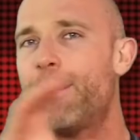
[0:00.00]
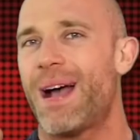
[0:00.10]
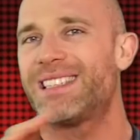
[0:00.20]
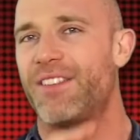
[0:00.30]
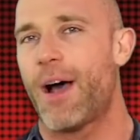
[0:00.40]
a
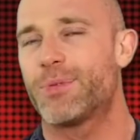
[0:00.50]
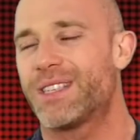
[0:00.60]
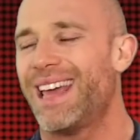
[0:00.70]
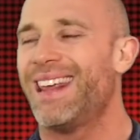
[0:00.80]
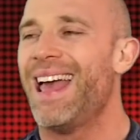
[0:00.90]
massive
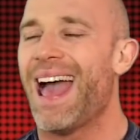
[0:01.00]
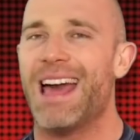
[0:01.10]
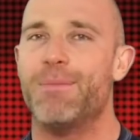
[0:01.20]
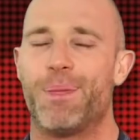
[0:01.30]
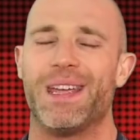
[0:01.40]
upset
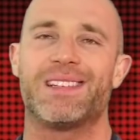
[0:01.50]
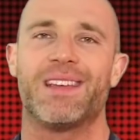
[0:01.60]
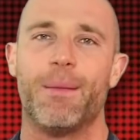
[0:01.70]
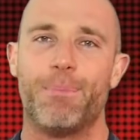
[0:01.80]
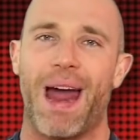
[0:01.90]
and beat
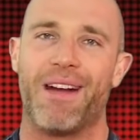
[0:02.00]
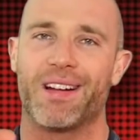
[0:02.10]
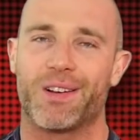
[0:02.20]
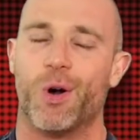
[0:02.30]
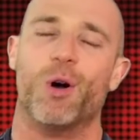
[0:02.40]

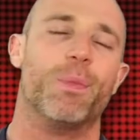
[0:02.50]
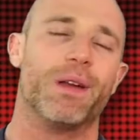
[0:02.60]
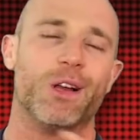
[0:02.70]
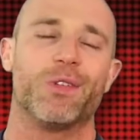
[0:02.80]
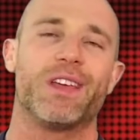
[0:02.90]
Baron Corbin?
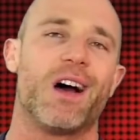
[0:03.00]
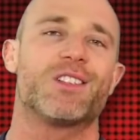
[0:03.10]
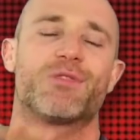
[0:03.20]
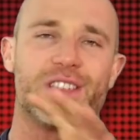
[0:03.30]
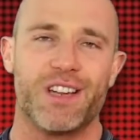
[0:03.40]
And look, the
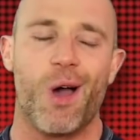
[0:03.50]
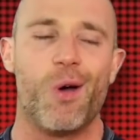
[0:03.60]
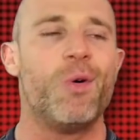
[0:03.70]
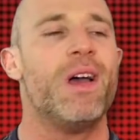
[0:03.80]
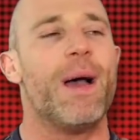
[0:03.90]
answer is
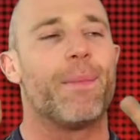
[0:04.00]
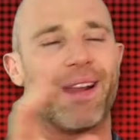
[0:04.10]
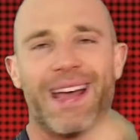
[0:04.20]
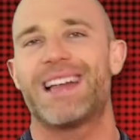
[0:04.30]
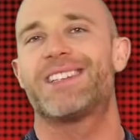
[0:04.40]
no, but
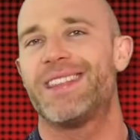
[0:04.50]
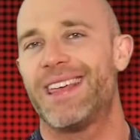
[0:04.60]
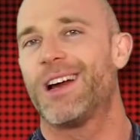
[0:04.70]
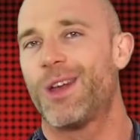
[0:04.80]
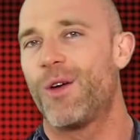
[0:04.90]
I actually
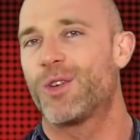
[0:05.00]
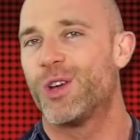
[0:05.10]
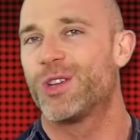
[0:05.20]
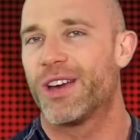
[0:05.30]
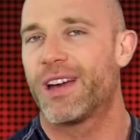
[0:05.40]
think a lot of
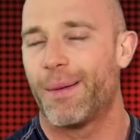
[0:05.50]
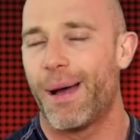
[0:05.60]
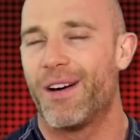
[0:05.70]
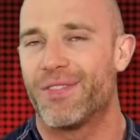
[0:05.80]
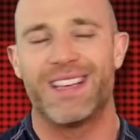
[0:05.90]
good could come
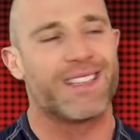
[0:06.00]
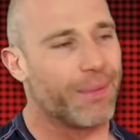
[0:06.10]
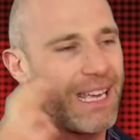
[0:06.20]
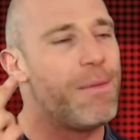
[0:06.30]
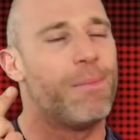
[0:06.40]
out of this. I'm
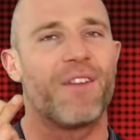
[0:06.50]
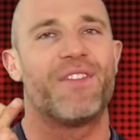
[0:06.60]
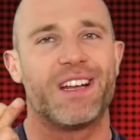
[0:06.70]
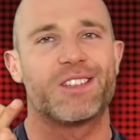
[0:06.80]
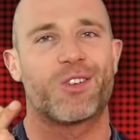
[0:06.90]
keeping my
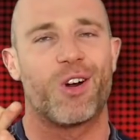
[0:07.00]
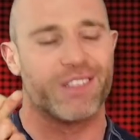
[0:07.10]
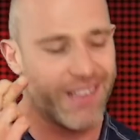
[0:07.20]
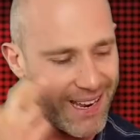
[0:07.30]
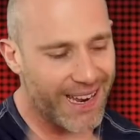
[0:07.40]
fingers
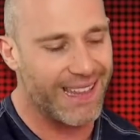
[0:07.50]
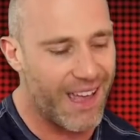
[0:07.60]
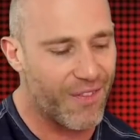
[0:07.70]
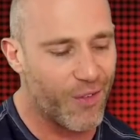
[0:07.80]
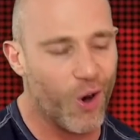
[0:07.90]
crossed and
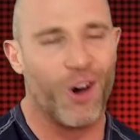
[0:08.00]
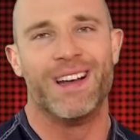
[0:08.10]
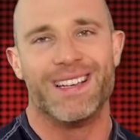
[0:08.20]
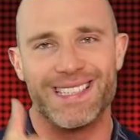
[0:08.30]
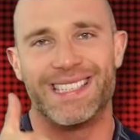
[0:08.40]
therefore
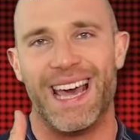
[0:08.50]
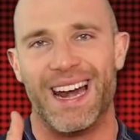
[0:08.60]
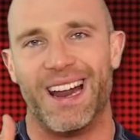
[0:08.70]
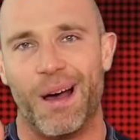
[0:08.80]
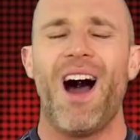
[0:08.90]
get
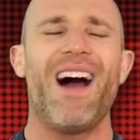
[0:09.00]
it up.